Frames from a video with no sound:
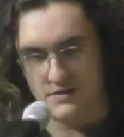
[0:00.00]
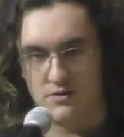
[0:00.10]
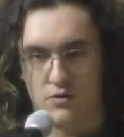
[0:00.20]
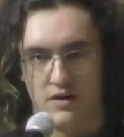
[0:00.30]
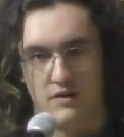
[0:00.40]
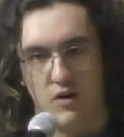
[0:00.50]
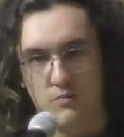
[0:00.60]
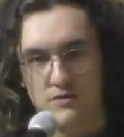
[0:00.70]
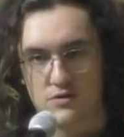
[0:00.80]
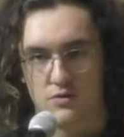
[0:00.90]
This will
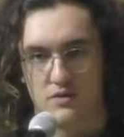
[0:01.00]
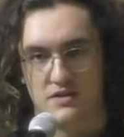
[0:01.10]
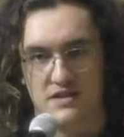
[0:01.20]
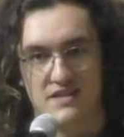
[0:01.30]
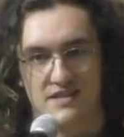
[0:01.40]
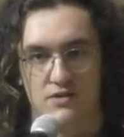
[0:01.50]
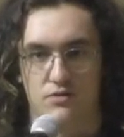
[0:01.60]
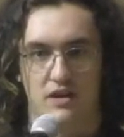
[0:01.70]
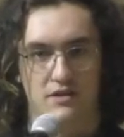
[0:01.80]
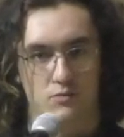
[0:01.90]
allow for people
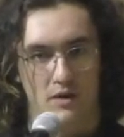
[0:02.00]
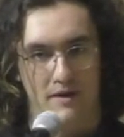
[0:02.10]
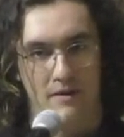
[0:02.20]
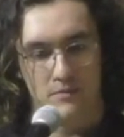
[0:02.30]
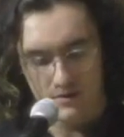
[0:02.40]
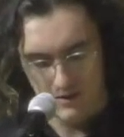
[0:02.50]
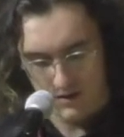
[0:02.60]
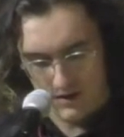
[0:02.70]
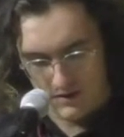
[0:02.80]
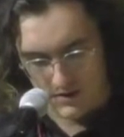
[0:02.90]
in these communities
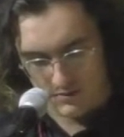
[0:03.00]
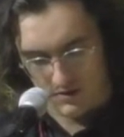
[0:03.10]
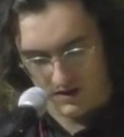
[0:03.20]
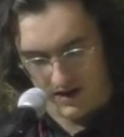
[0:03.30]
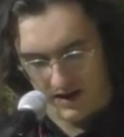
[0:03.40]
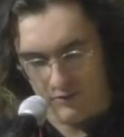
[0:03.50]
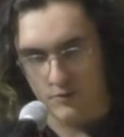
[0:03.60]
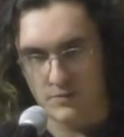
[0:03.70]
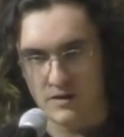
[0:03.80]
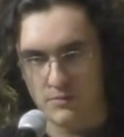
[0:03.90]
to target
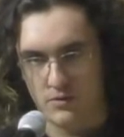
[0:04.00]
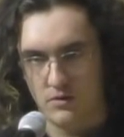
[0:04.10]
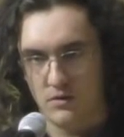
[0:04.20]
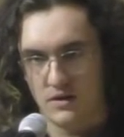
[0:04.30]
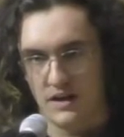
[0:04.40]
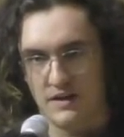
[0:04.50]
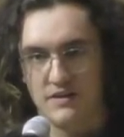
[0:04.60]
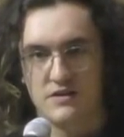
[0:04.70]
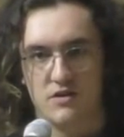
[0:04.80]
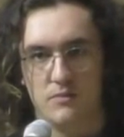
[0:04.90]
and centralize where
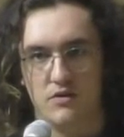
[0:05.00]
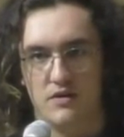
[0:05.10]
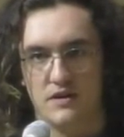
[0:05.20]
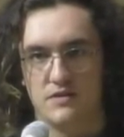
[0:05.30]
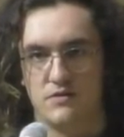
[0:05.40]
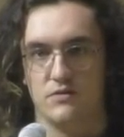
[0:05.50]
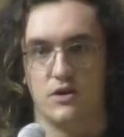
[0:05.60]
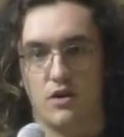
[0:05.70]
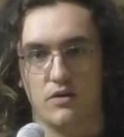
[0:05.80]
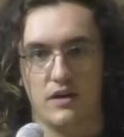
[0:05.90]
ICE is operating. They
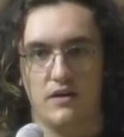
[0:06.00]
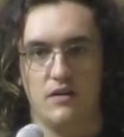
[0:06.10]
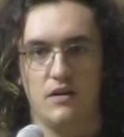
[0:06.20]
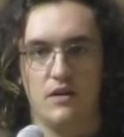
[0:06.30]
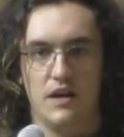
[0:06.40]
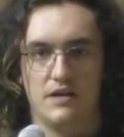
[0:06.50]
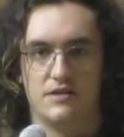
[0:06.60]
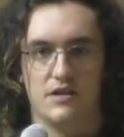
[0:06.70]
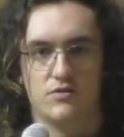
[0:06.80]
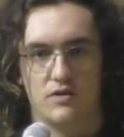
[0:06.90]
can submit an
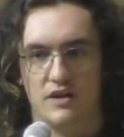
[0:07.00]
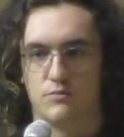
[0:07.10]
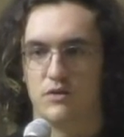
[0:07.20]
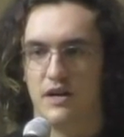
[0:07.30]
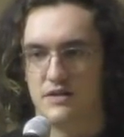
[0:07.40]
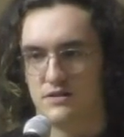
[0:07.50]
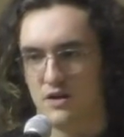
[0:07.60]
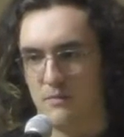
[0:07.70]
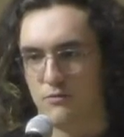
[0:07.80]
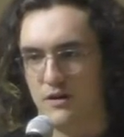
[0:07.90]
image with a
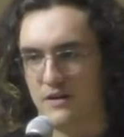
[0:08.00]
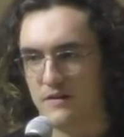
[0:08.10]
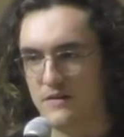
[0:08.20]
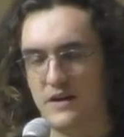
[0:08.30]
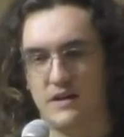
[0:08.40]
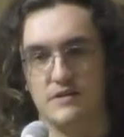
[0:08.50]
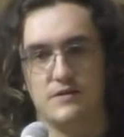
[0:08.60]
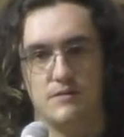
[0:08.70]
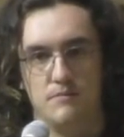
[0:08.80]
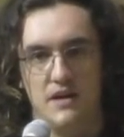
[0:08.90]
timestamp, a date, and a
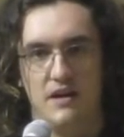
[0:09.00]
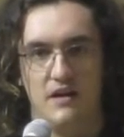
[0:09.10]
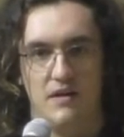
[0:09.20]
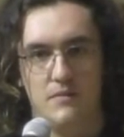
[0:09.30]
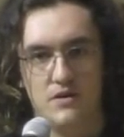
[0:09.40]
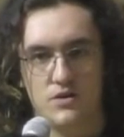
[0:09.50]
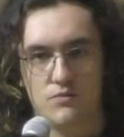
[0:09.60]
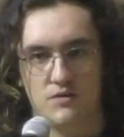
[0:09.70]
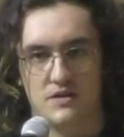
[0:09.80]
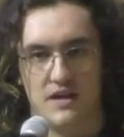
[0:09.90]
location,
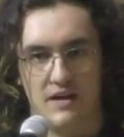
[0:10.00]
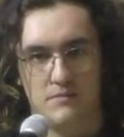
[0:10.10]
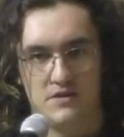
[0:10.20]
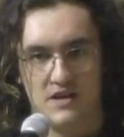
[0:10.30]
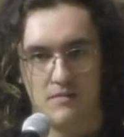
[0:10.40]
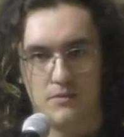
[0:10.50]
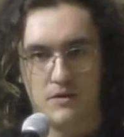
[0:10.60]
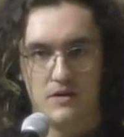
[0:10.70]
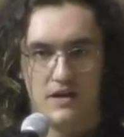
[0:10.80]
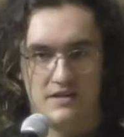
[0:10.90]
which will then be checked
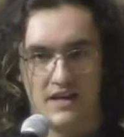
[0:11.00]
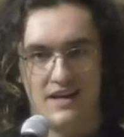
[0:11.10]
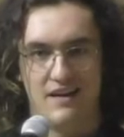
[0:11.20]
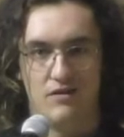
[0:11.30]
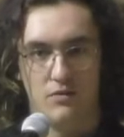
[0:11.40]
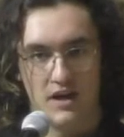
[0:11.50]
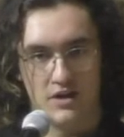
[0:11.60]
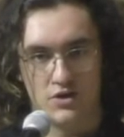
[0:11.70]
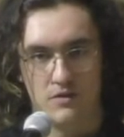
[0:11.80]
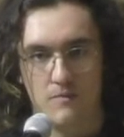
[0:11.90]
on site by a
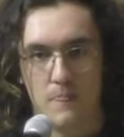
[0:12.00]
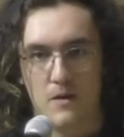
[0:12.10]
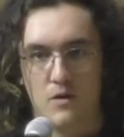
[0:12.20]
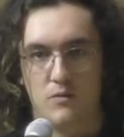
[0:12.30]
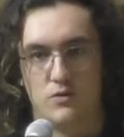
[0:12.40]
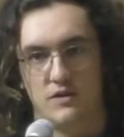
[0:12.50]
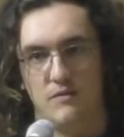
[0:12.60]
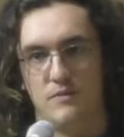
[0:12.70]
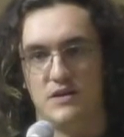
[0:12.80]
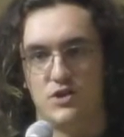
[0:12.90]
local activist,
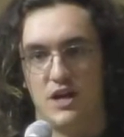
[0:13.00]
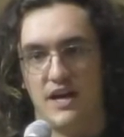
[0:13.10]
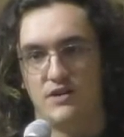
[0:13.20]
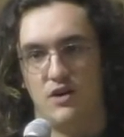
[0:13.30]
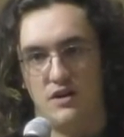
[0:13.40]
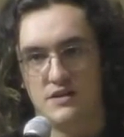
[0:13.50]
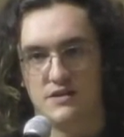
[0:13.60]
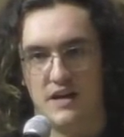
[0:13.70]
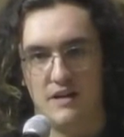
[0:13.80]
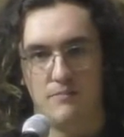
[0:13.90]
which will then be
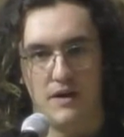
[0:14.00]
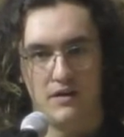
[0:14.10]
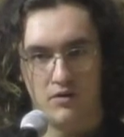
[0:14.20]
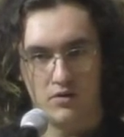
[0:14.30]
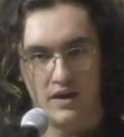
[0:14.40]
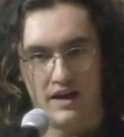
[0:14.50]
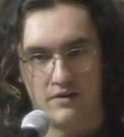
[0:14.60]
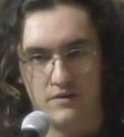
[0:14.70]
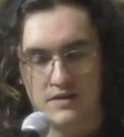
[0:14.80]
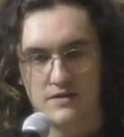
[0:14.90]
uploaded through
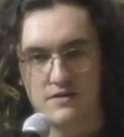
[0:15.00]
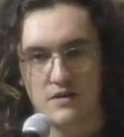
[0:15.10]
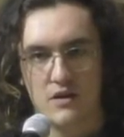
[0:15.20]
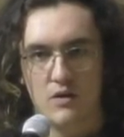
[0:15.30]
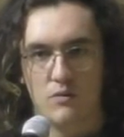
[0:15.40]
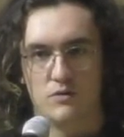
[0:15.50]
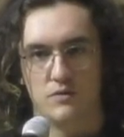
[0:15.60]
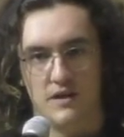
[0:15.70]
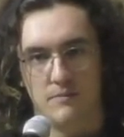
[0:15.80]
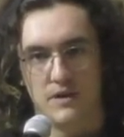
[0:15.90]
this
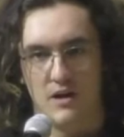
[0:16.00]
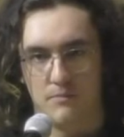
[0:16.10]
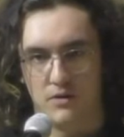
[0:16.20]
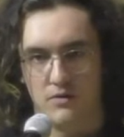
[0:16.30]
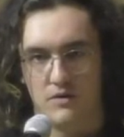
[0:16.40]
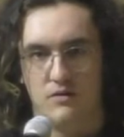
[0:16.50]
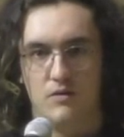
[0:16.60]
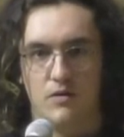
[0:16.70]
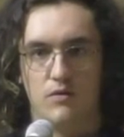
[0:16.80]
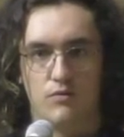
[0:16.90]
this web app
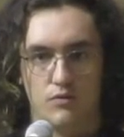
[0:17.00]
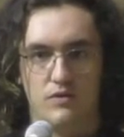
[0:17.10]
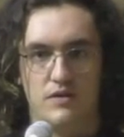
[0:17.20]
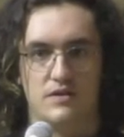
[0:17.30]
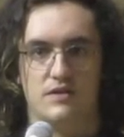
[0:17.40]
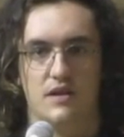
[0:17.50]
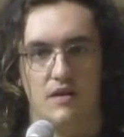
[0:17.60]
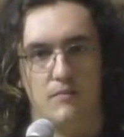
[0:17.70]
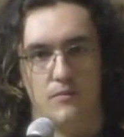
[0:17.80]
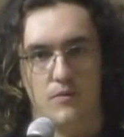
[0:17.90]
into a heat map, so
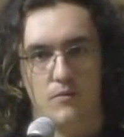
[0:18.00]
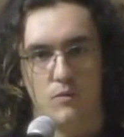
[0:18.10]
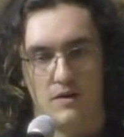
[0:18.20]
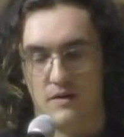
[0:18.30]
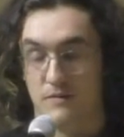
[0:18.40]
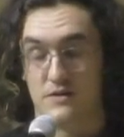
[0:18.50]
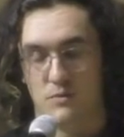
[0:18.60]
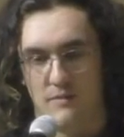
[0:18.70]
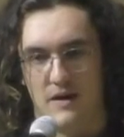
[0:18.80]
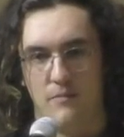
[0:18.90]
allowing people to look,
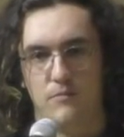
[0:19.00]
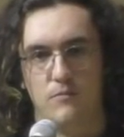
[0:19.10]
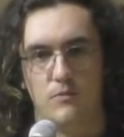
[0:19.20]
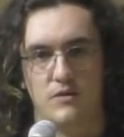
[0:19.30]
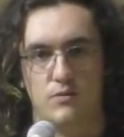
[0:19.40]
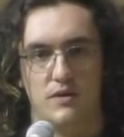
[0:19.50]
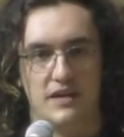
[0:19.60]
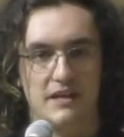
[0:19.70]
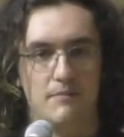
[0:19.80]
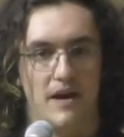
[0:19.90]
open up on the day
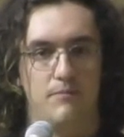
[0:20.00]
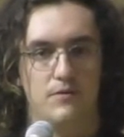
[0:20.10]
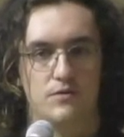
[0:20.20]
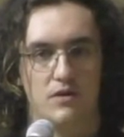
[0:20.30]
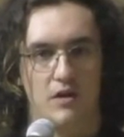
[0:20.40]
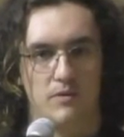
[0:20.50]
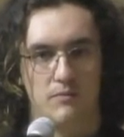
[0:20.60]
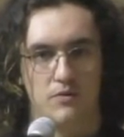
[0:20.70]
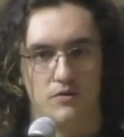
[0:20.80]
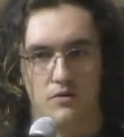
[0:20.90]
of, discover where
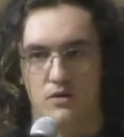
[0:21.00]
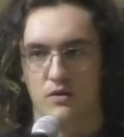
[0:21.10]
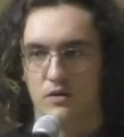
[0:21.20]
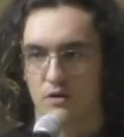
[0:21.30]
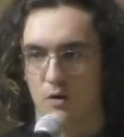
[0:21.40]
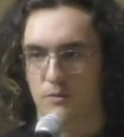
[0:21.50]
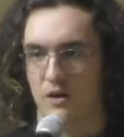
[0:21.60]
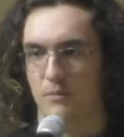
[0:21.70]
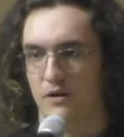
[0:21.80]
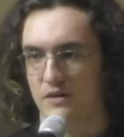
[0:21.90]
ICE is operating,
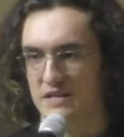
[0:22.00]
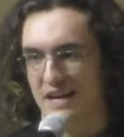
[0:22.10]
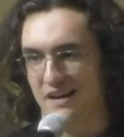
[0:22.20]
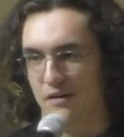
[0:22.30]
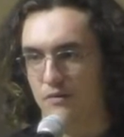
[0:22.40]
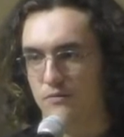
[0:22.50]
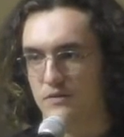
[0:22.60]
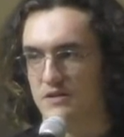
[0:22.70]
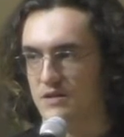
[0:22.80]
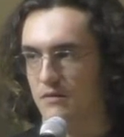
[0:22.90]
where are their hotspots,
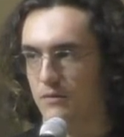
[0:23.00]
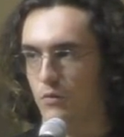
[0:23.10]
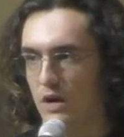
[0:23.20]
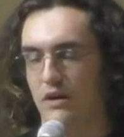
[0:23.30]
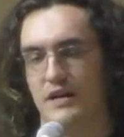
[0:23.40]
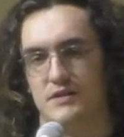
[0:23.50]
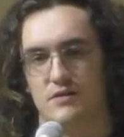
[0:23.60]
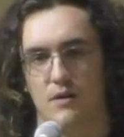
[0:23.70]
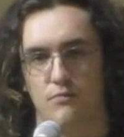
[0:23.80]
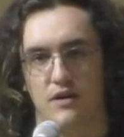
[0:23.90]
where is the locations they
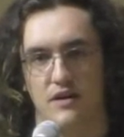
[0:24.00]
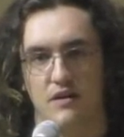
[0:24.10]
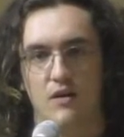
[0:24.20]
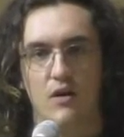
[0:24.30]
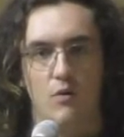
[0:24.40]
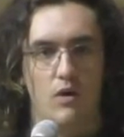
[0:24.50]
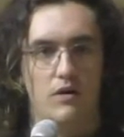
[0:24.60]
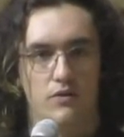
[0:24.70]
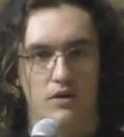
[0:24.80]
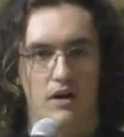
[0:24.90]
consistently go,
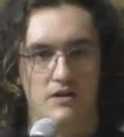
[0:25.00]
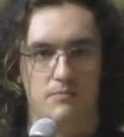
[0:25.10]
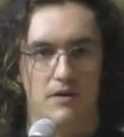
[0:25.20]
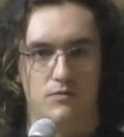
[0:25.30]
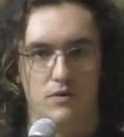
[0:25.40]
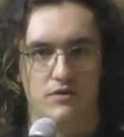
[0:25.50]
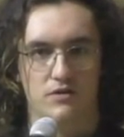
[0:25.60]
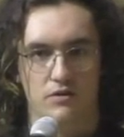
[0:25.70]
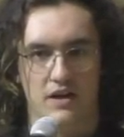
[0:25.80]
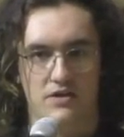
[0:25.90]
and avoid these
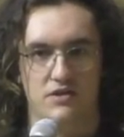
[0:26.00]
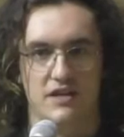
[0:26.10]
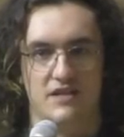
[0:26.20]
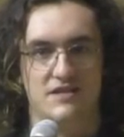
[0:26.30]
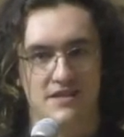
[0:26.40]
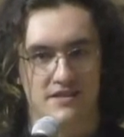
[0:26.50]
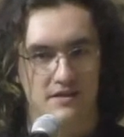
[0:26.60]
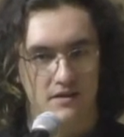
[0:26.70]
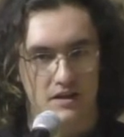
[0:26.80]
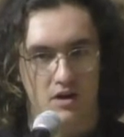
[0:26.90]
areas.
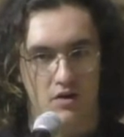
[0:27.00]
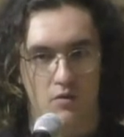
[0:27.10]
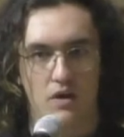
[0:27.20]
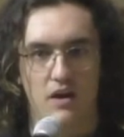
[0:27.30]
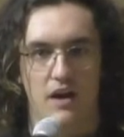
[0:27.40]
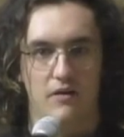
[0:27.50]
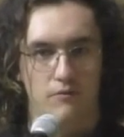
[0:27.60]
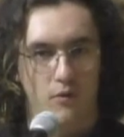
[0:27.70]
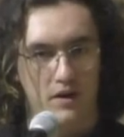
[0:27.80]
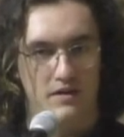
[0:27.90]
Third, there will then be a
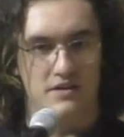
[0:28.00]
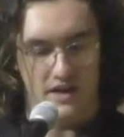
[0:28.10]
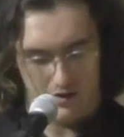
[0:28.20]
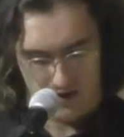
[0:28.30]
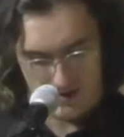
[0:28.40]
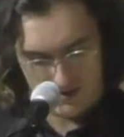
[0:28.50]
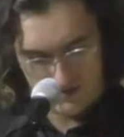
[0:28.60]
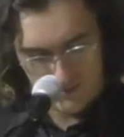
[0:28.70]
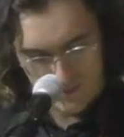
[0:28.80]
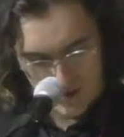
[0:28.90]
text blast sent
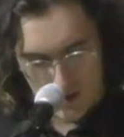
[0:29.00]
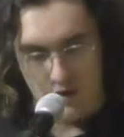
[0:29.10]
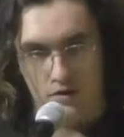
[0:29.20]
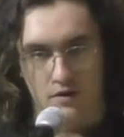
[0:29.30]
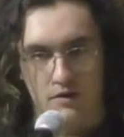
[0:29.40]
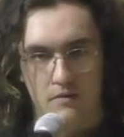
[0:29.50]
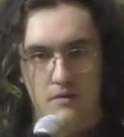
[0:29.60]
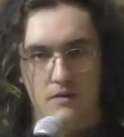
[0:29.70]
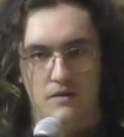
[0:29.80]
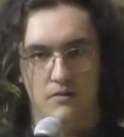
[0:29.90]
out with immediate
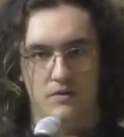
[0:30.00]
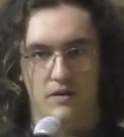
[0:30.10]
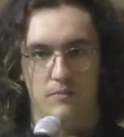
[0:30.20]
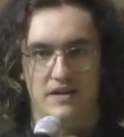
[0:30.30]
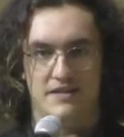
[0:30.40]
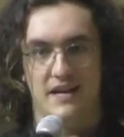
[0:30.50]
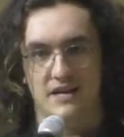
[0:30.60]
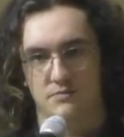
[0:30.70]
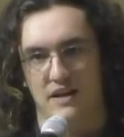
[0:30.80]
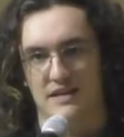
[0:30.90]
locations of ICE
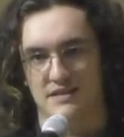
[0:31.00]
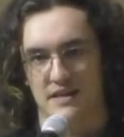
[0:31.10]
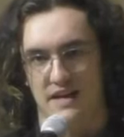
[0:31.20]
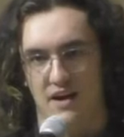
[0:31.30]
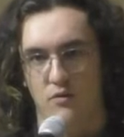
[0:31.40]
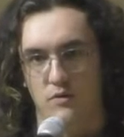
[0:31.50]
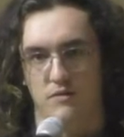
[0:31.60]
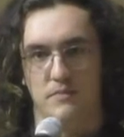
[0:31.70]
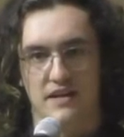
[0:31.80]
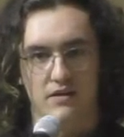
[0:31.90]
officers, allowing people
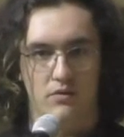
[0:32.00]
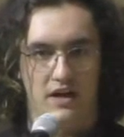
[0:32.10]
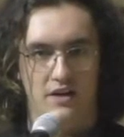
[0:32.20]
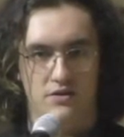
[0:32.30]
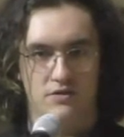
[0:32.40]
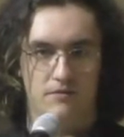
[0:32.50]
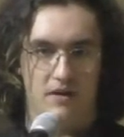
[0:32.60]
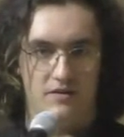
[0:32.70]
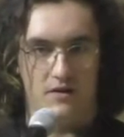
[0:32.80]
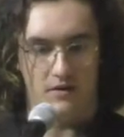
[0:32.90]
who do not have access to the
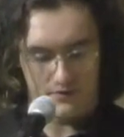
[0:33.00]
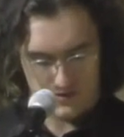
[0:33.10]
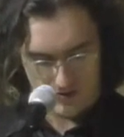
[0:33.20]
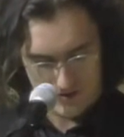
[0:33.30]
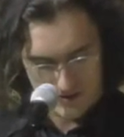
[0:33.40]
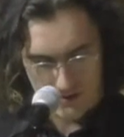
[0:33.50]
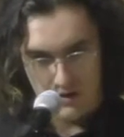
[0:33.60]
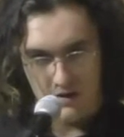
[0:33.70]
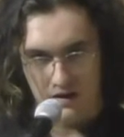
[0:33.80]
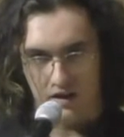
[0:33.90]
app but still want to be
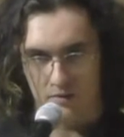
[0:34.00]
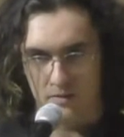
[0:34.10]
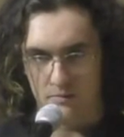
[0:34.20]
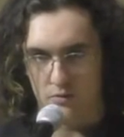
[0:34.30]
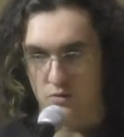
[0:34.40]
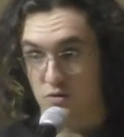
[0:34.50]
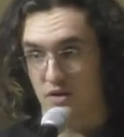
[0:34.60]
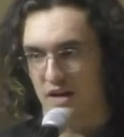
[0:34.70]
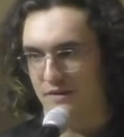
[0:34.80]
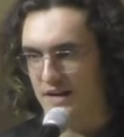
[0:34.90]
aware to know where to
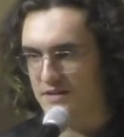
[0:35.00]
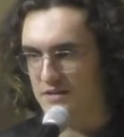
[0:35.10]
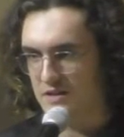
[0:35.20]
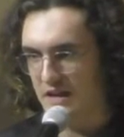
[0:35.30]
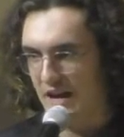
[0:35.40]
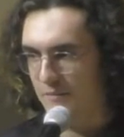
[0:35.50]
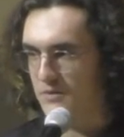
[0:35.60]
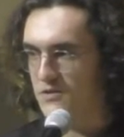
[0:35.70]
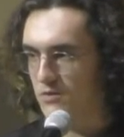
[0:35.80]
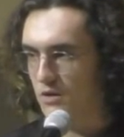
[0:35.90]
avoid.
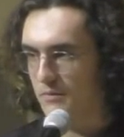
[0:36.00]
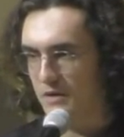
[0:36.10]
Finally,